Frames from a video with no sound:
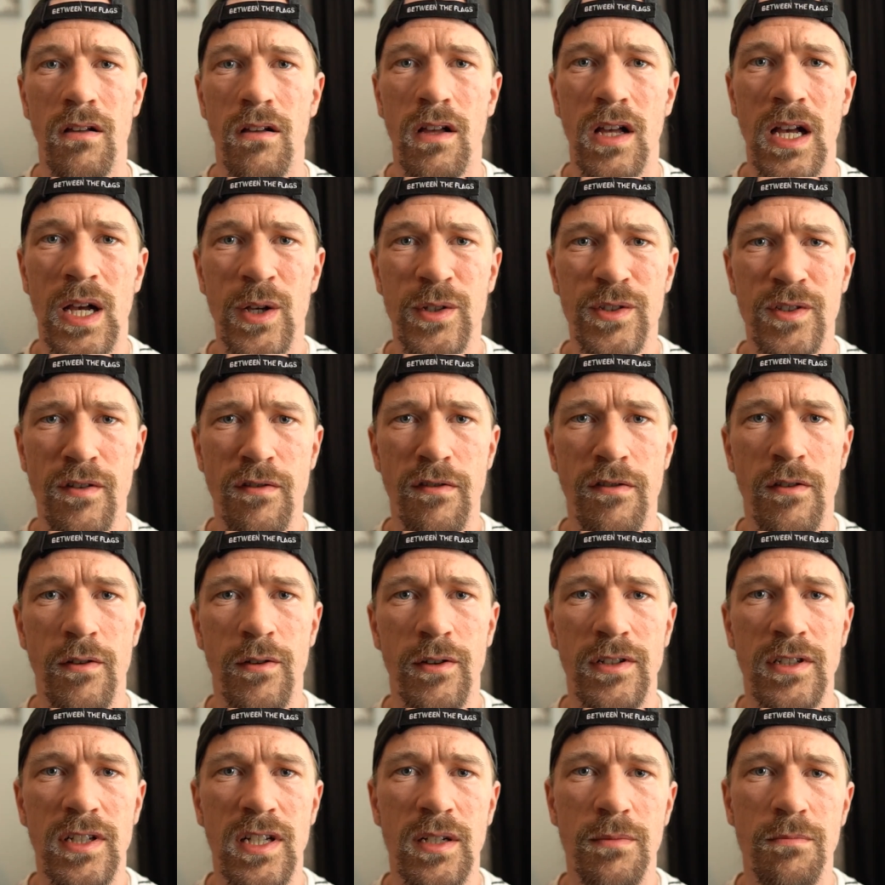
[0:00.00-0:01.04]
I also
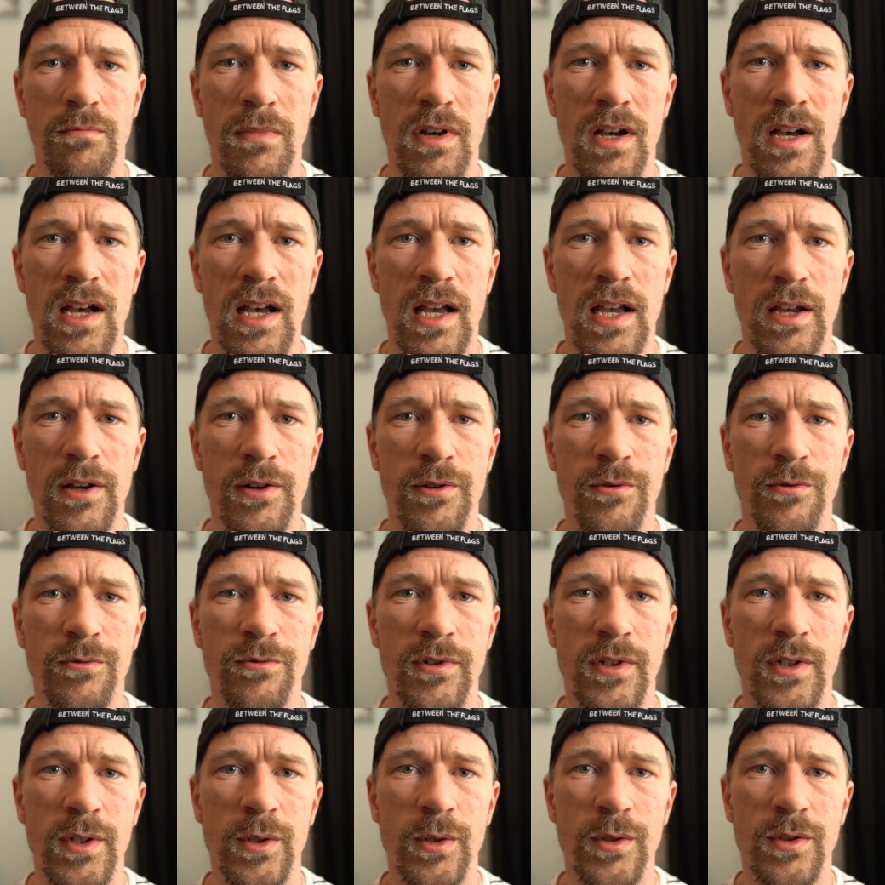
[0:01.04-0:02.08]
thought that my
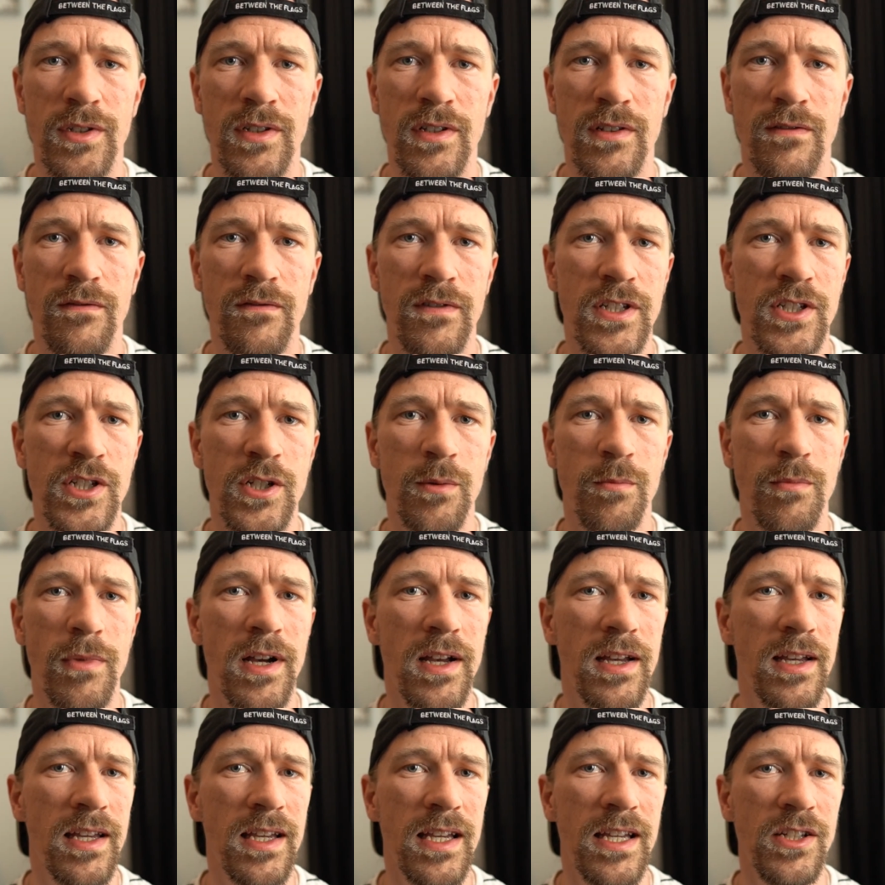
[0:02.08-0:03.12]
Rode
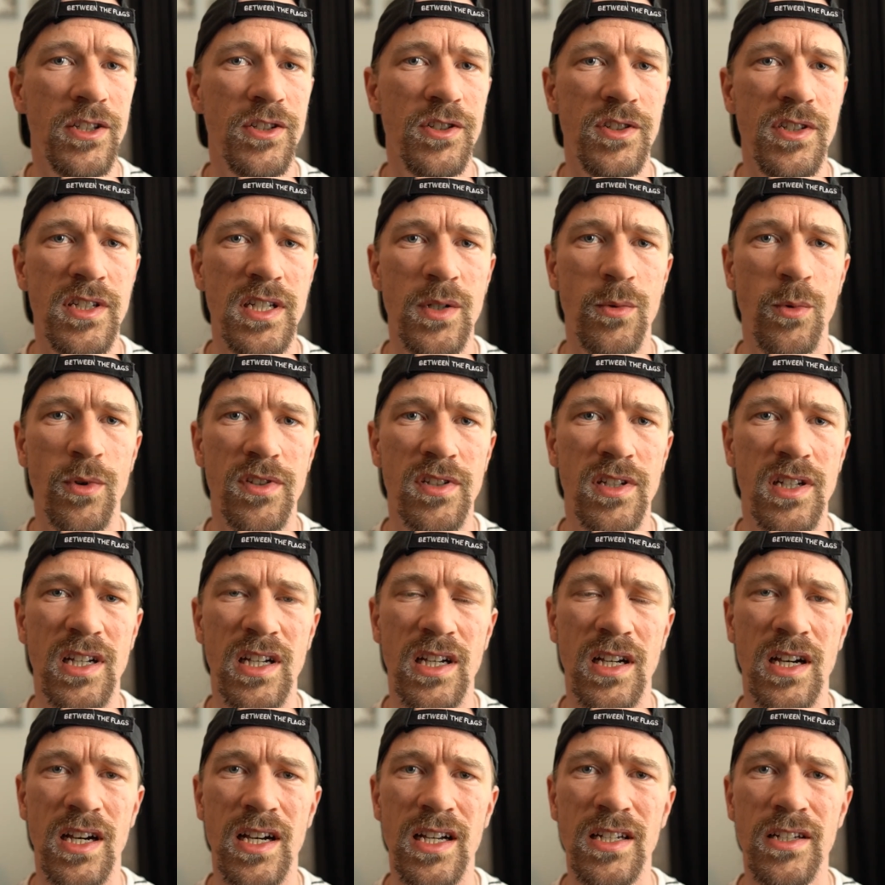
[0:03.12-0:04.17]
VideoMic NTG was
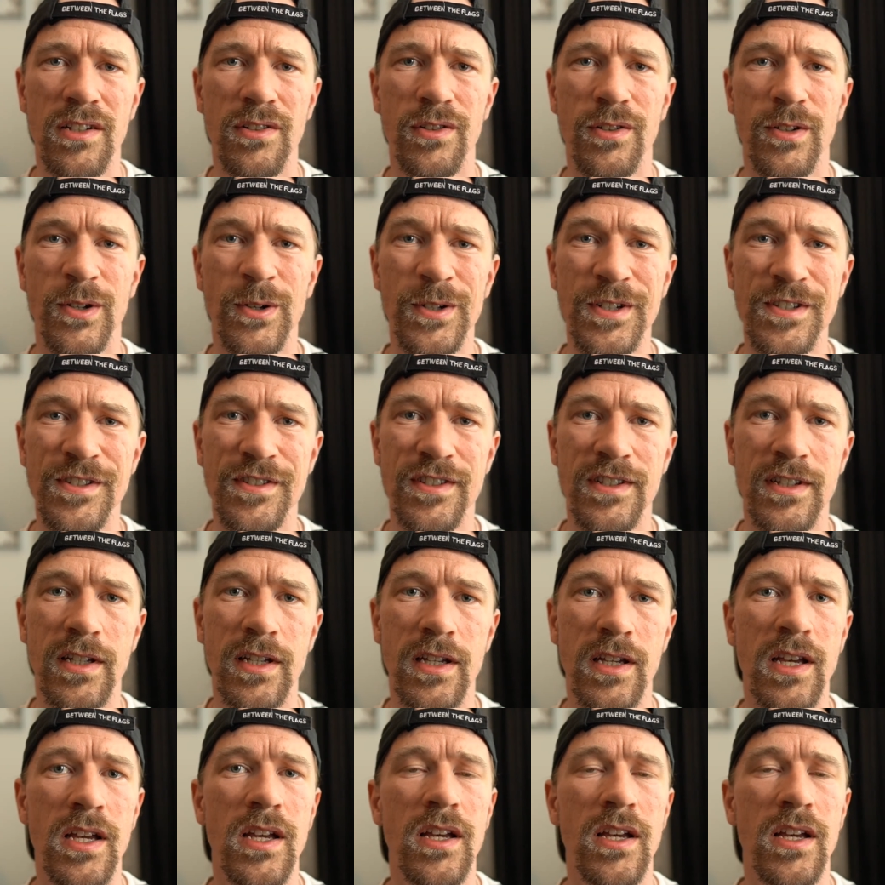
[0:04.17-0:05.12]
kind of noisy,